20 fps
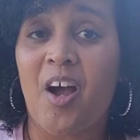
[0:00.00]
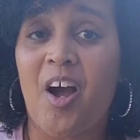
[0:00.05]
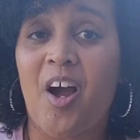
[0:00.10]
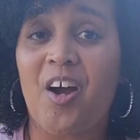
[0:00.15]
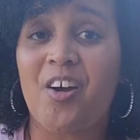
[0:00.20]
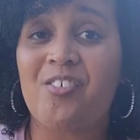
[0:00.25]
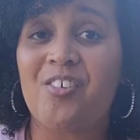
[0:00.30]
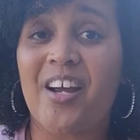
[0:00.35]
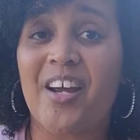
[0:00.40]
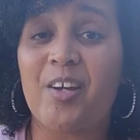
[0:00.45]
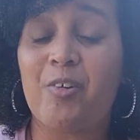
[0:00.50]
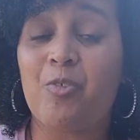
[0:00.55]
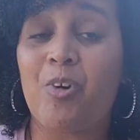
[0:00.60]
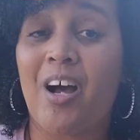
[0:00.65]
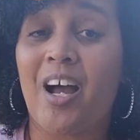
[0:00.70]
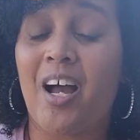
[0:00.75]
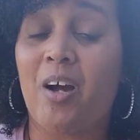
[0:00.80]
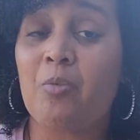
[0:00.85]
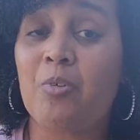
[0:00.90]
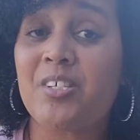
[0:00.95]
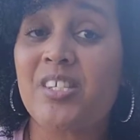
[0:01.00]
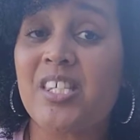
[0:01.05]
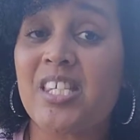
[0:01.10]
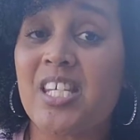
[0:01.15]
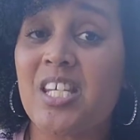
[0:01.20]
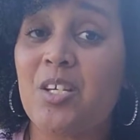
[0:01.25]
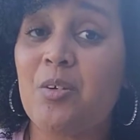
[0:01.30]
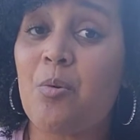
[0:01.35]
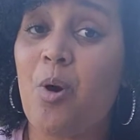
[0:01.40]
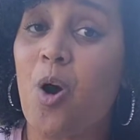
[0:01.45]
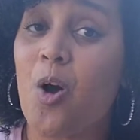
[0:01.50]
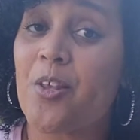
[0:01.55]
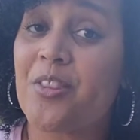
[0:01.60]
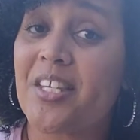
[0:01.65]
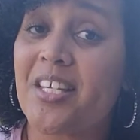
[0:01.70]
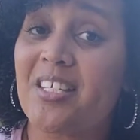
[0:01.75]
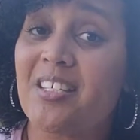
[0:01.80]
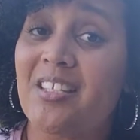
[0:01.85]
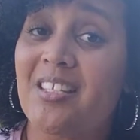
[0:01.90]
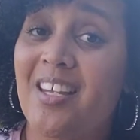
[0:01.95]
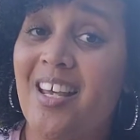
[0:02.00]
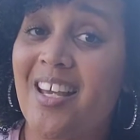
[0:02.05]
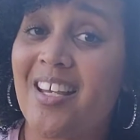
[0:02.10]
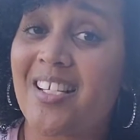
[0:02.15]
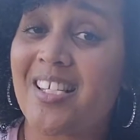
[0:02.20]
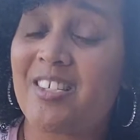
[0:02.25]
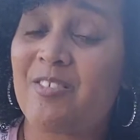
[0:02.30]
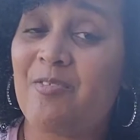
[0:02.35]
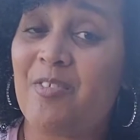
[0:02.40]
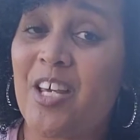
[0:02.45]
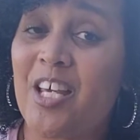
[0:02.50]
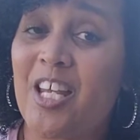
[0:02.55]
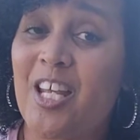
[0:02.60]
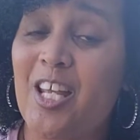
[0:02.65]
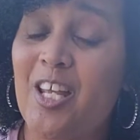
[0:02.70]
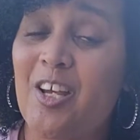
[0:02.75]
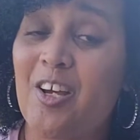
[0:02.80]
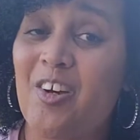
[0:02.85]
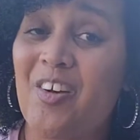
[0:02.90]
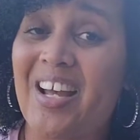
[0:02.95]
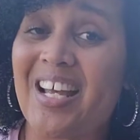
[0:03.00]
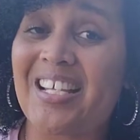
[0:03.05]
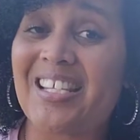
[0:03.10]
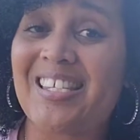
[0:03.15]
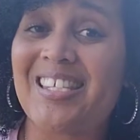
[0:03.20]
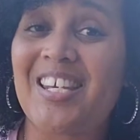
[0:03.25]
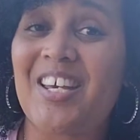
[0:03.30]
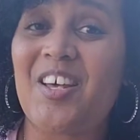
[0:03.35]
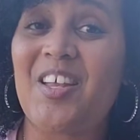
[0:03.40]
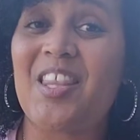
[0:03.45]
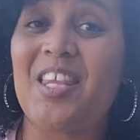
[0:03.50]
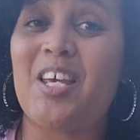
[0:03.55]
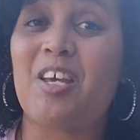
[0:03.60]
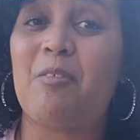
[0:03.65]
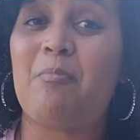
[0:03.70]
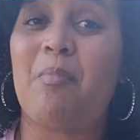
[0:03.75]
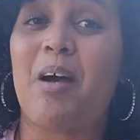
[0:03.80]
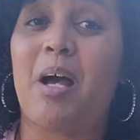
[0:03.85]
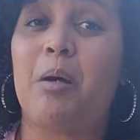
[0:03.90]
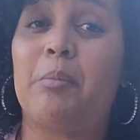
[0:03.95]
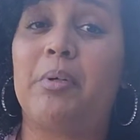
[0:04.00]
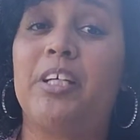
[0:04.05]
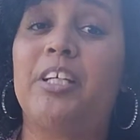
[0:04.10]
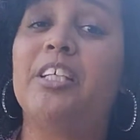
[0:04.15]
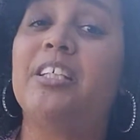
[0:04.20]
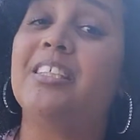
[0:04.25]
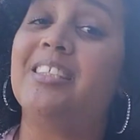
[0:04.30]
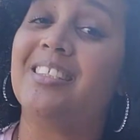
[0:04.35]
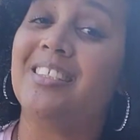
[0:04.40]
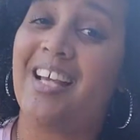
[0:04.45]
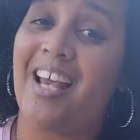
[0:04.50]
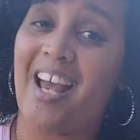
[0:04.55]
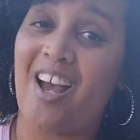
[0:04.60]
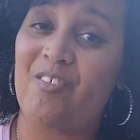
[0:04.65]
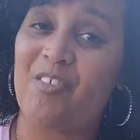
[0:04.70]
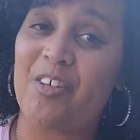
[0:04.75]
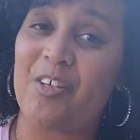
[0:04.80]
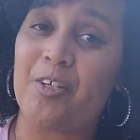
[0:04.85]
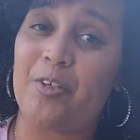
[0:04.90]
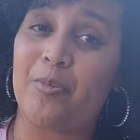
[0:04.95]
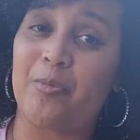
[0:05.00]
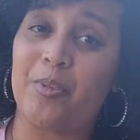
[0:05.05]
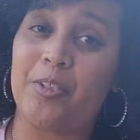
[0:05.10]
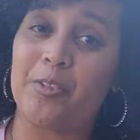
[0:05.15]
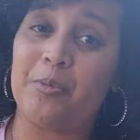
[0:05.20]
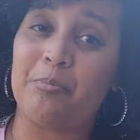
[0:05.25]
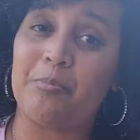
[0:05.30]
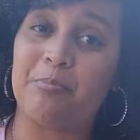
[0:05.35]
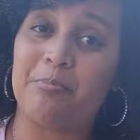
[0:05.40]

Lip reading: All right, well, I will see you on the next video. Until then, Mama, have a good one.